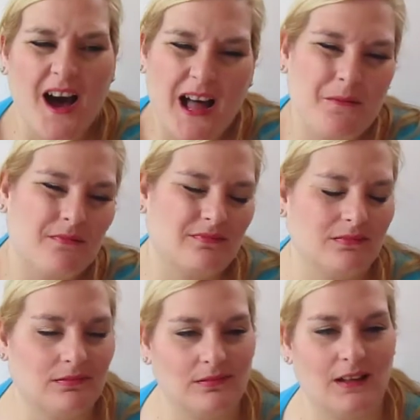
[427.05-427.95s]
I'm,
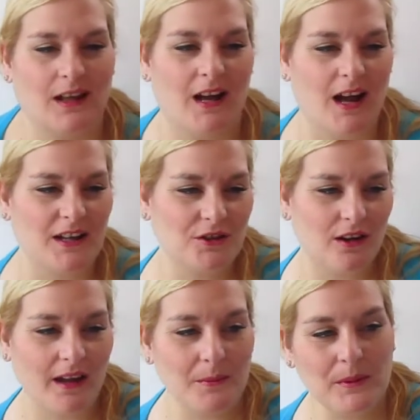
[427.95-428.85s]
I
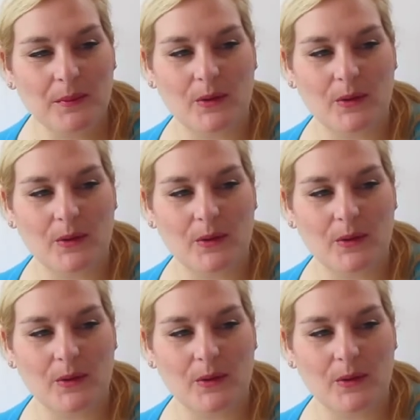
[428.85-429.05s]
try and be